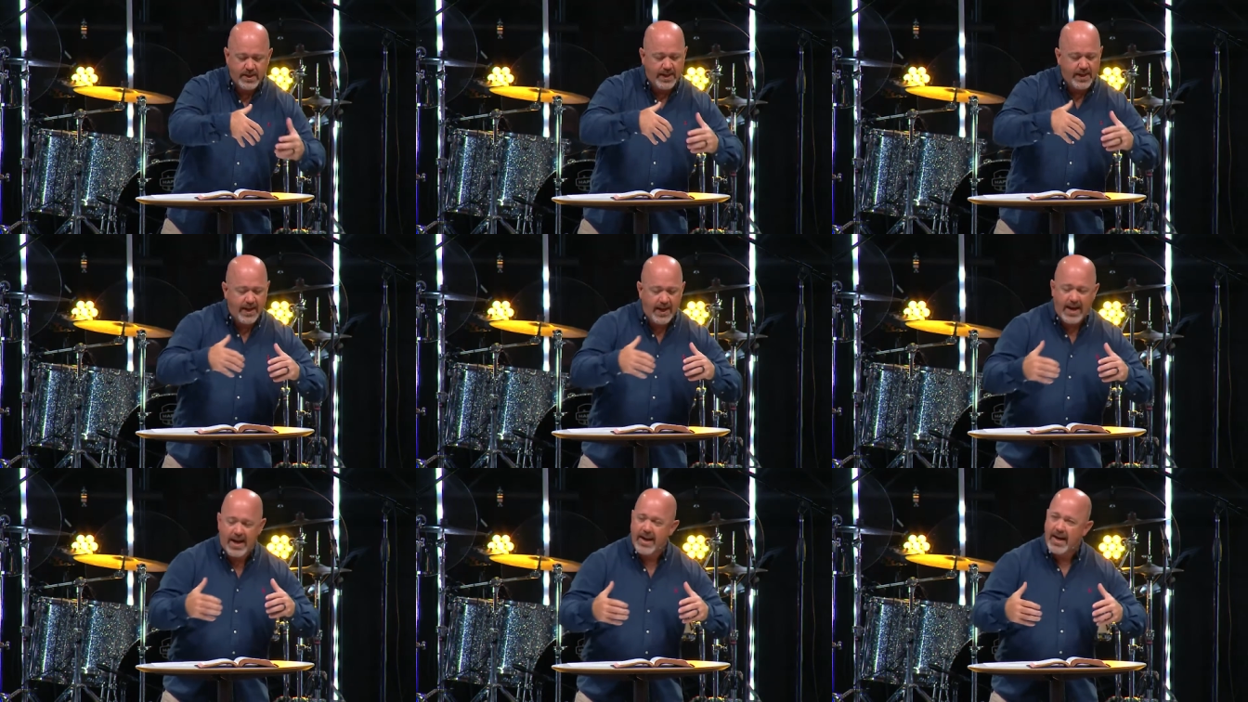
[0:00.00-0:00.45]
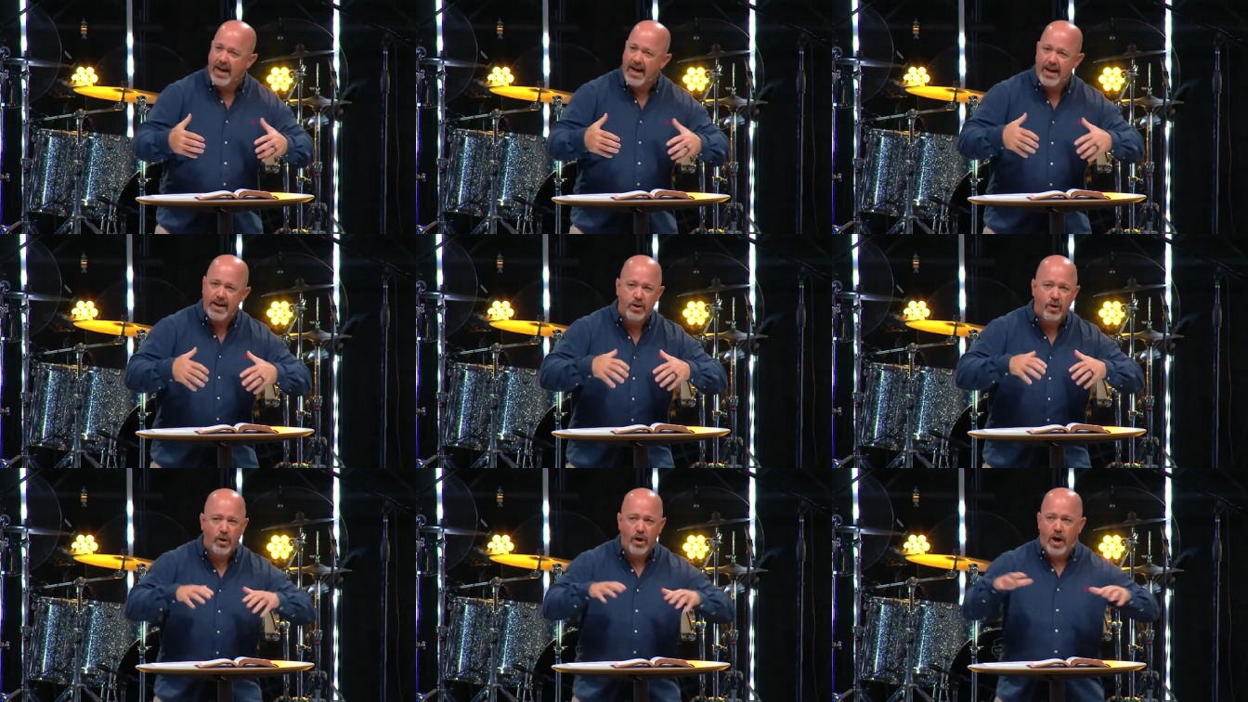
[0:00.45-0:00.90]
Like, I,
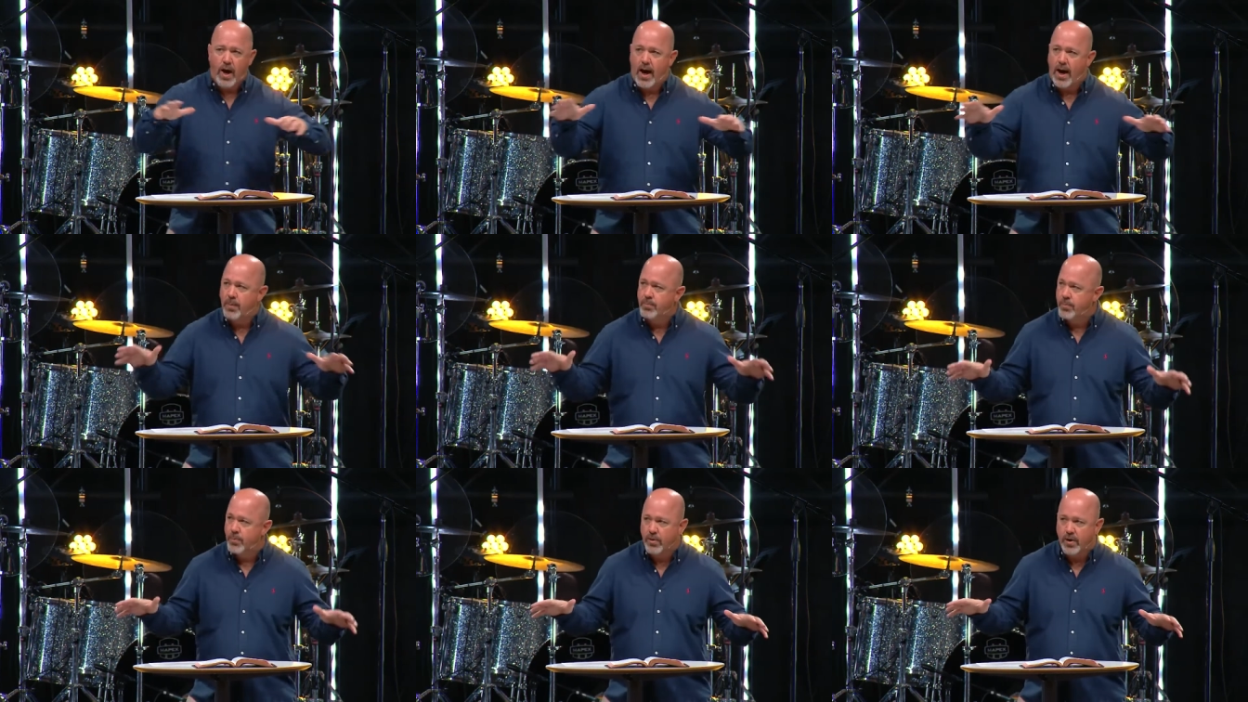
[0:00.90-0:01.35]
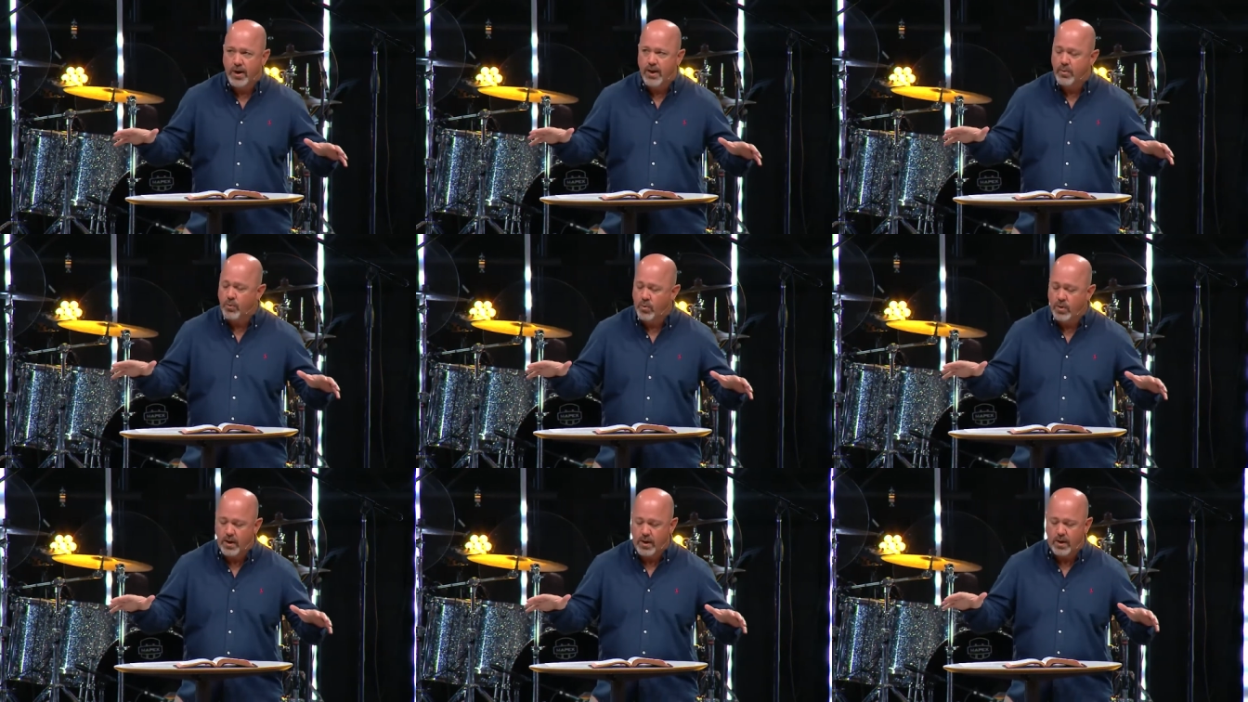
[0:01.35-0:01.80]
I don't
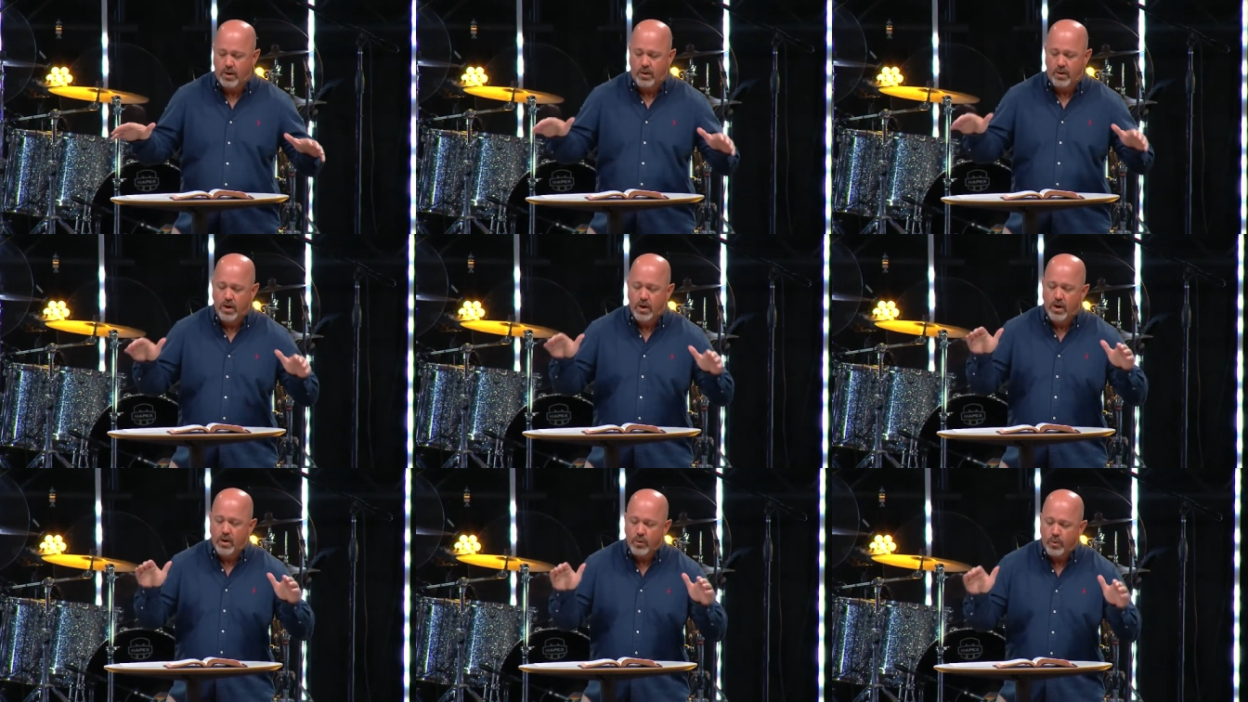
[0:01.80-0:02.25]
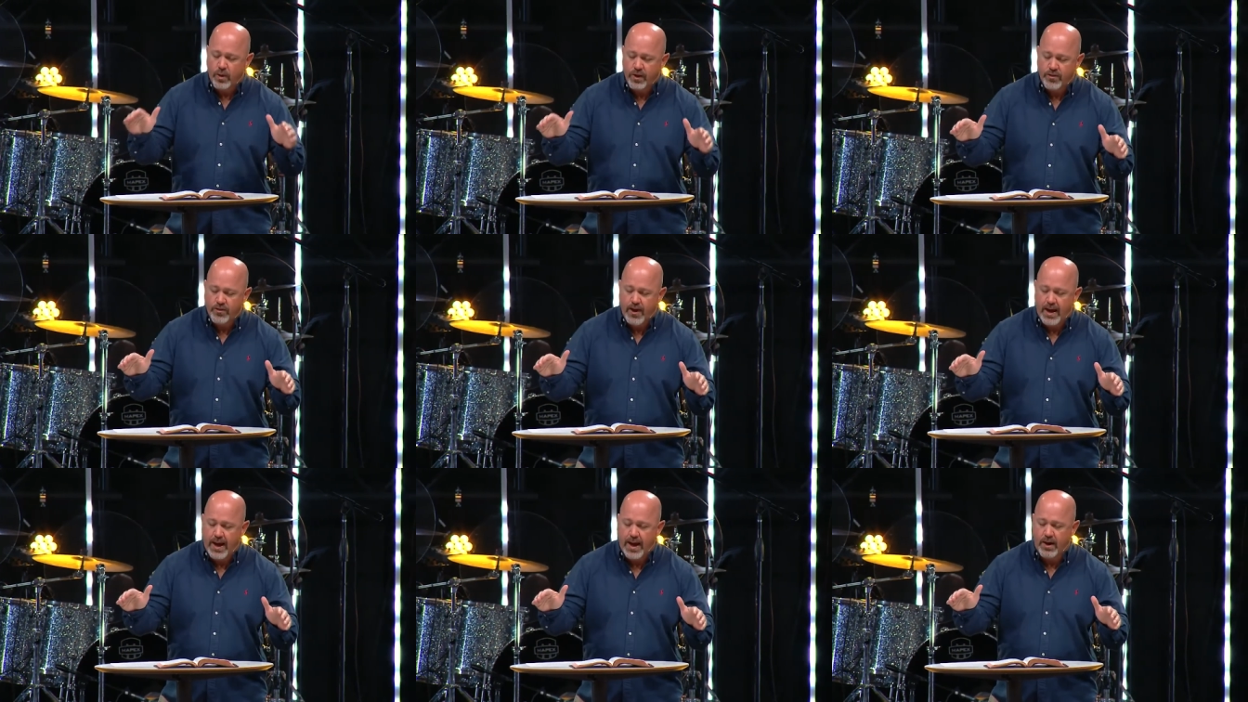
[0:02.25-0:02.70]
operate well
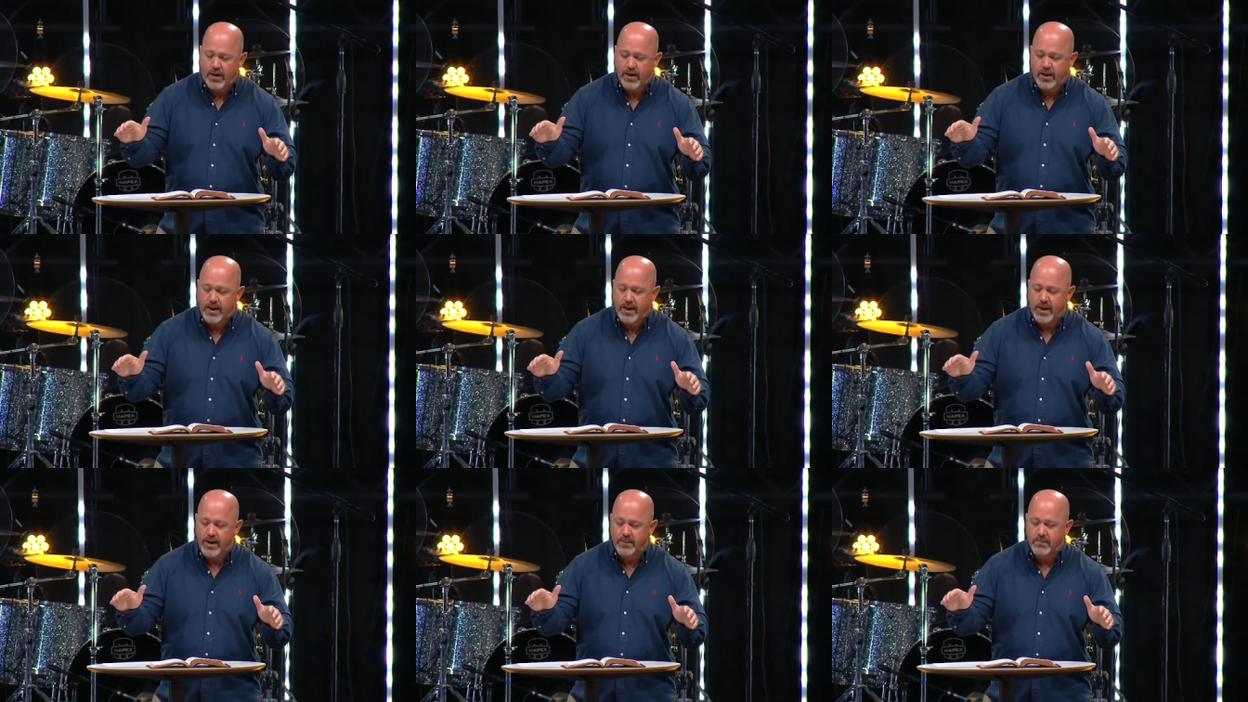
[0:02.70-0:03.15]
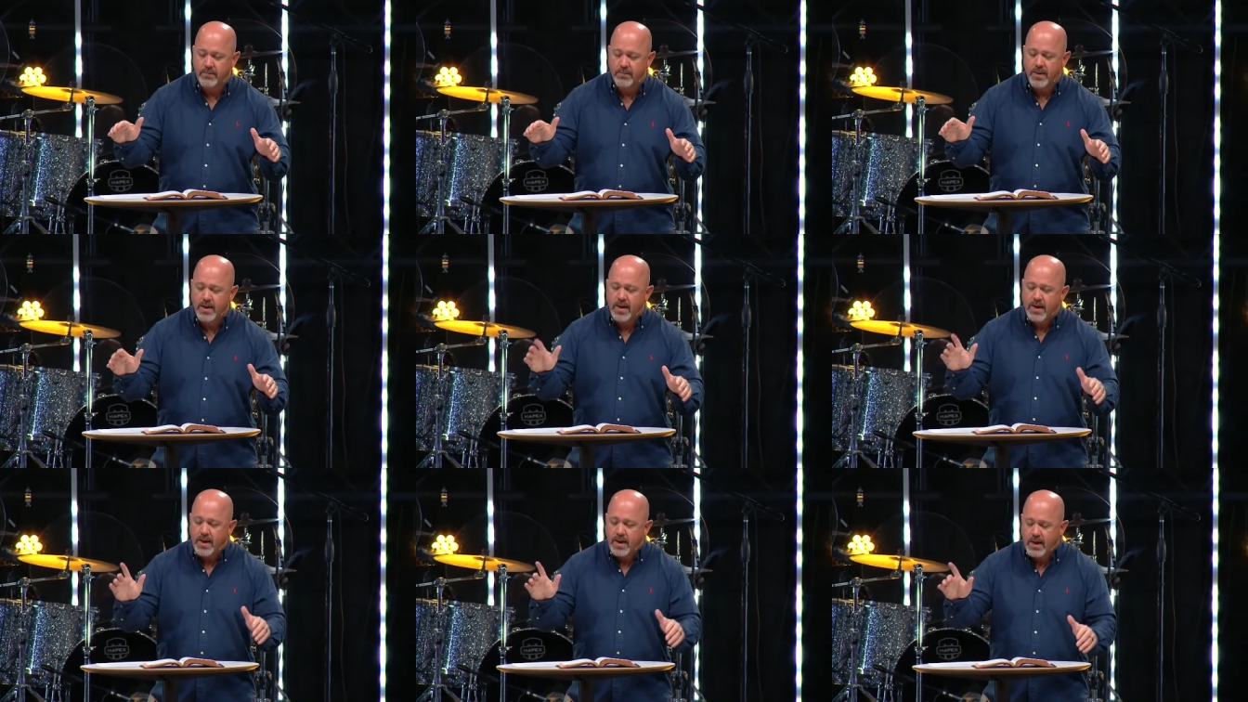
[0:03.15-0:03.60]
without him.
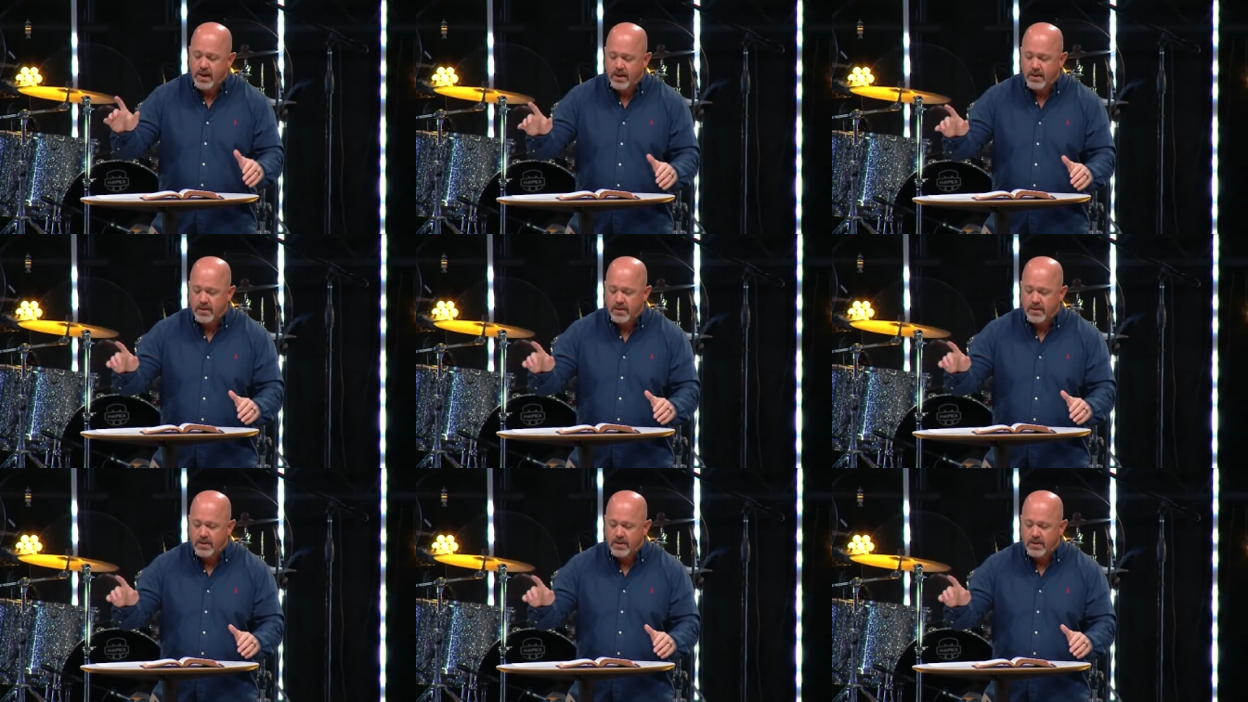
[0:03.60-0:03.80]
He